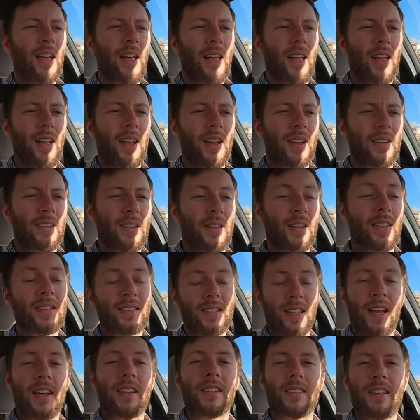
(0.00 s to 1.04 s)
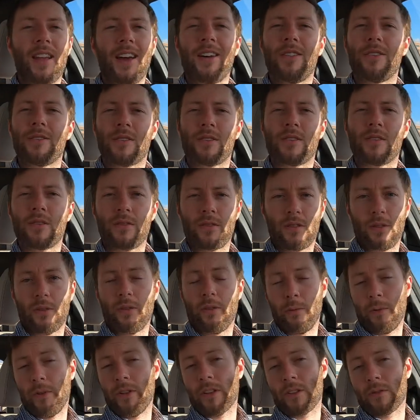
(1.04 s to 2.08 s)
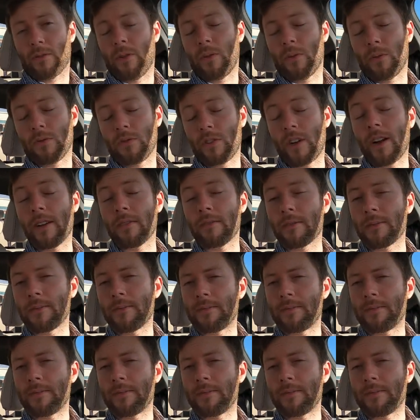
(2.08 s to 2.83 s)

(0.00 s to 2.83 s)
and in this case now it's the only one that's rear wheel drive.